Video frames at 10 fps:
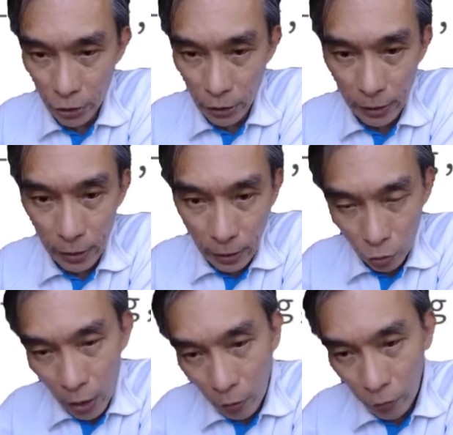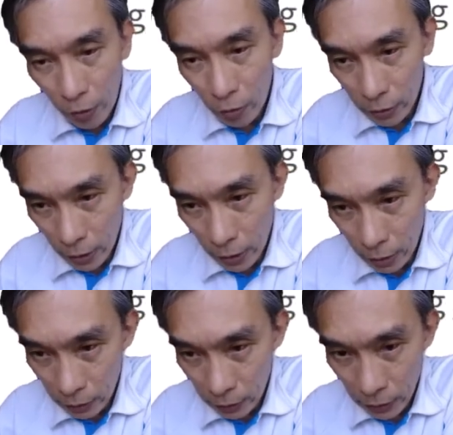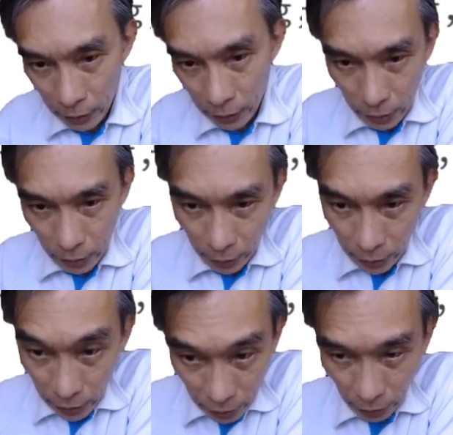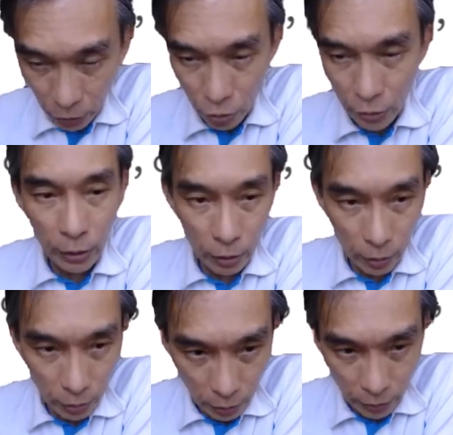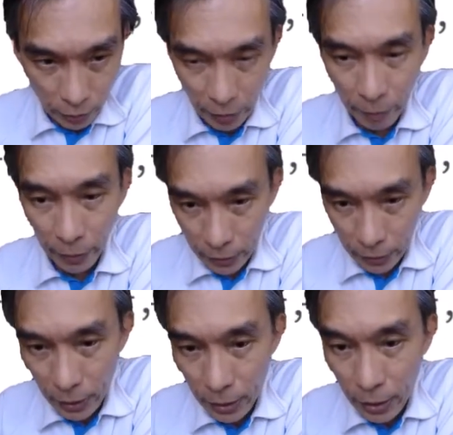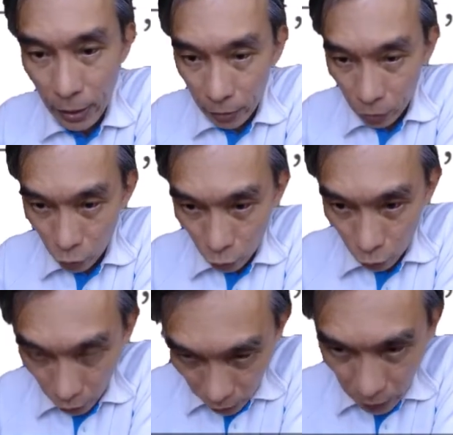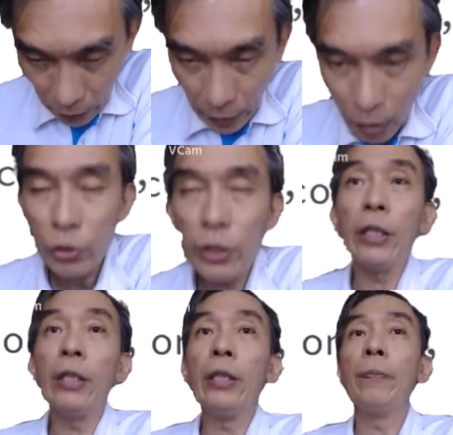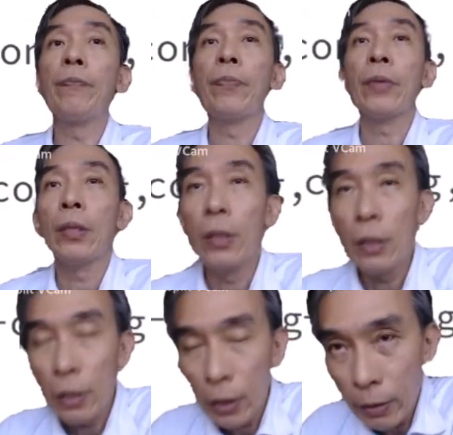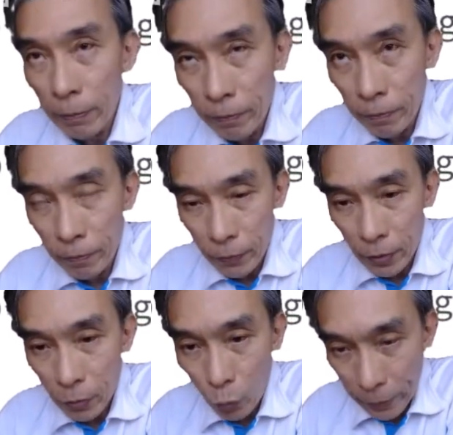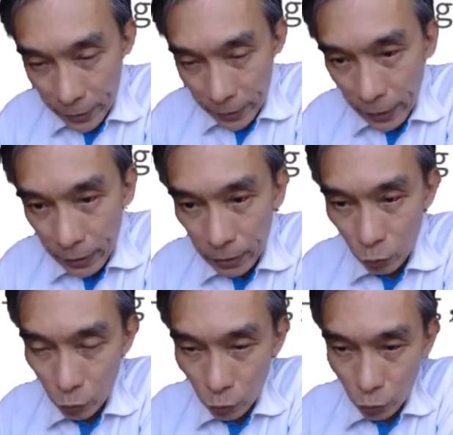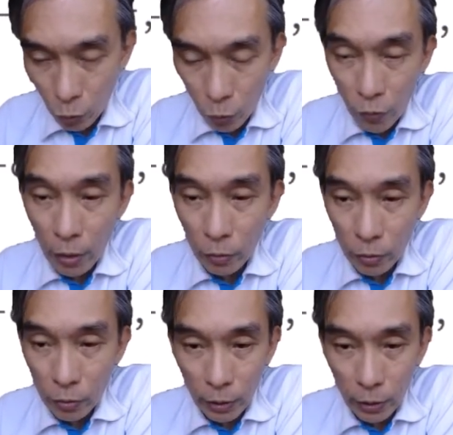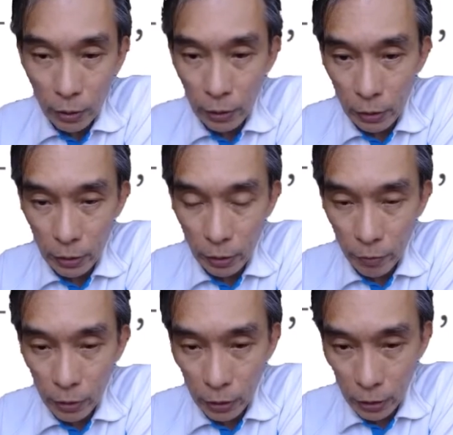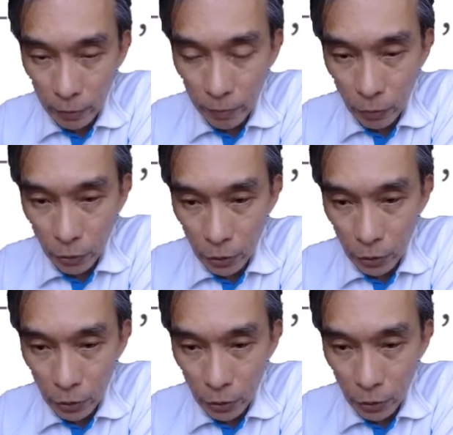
So how files are organized is actually CMS. So it allows the website to store files in the server system, which